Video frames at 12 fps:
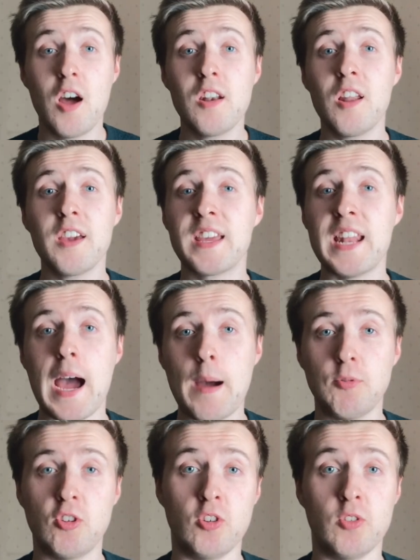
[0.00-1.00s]
Unlike an
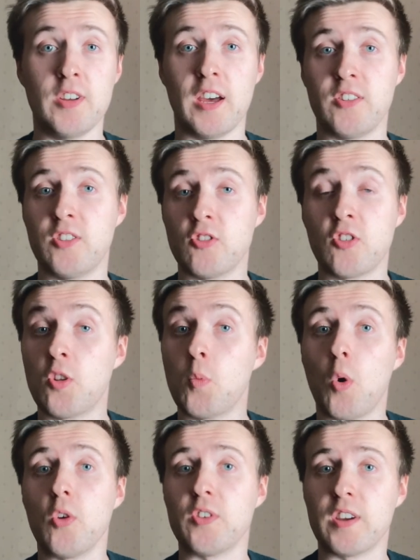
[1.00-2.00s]
aptitude test such as the
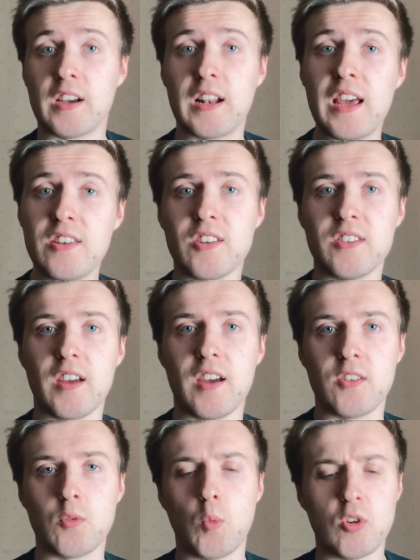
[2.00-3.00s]
Watson-Glaser
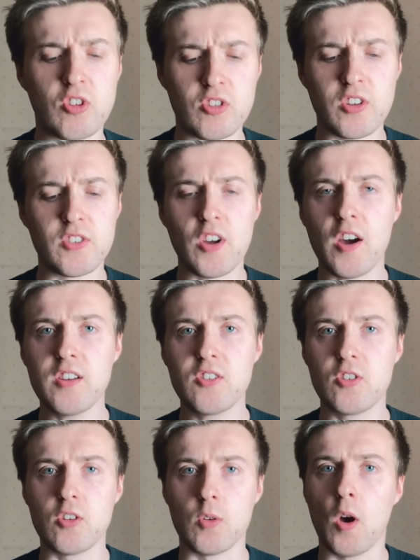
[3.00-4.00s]
test, which is designed
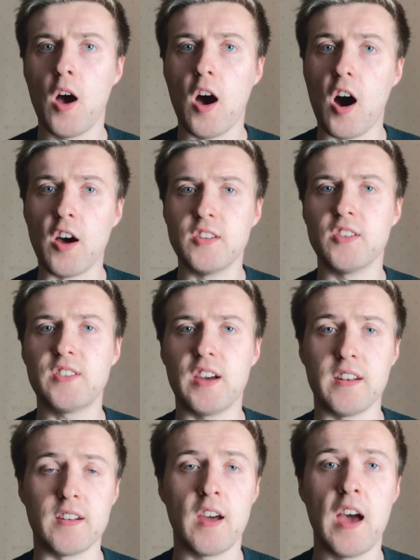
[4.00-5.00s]
to
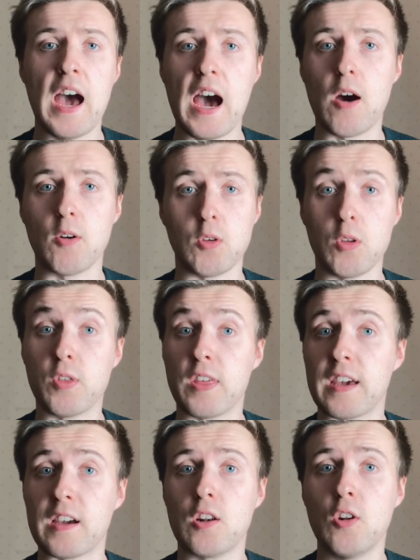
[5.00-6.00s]
understand how you
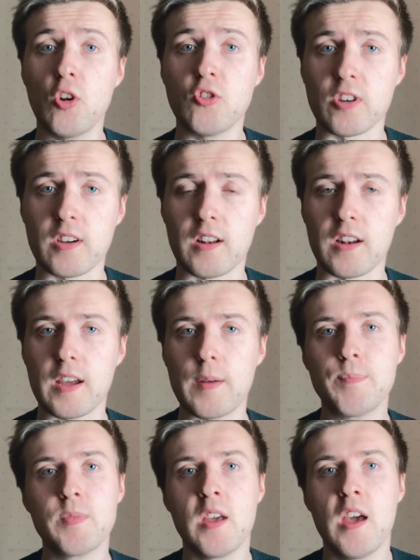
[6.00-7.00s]
think logically,
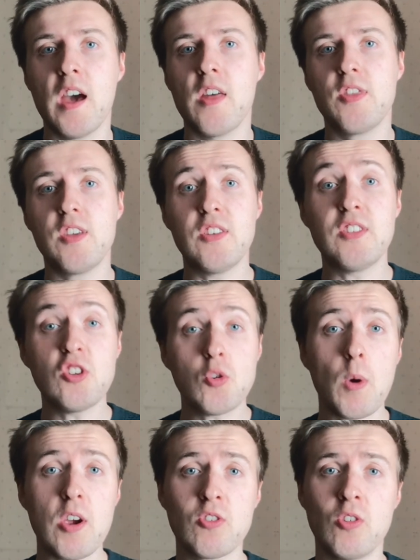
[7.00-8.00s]
the
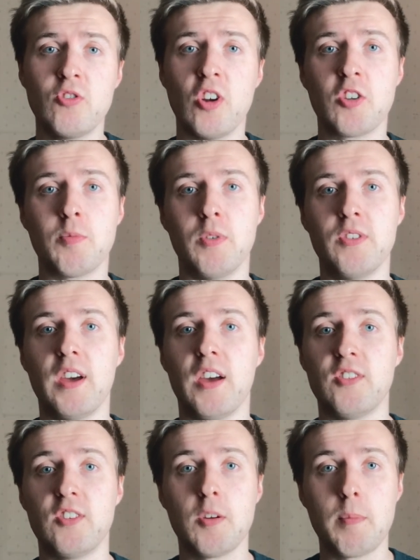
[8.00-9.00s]
situational judgment
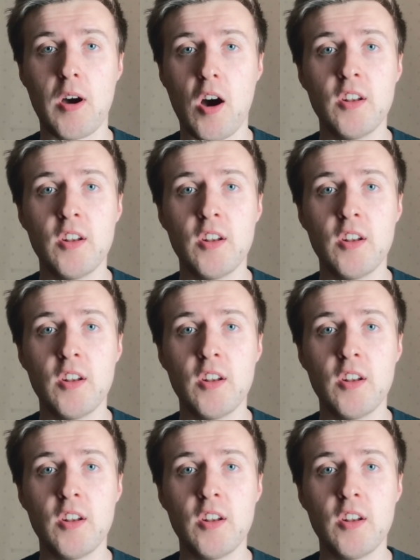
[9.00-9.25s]
test is about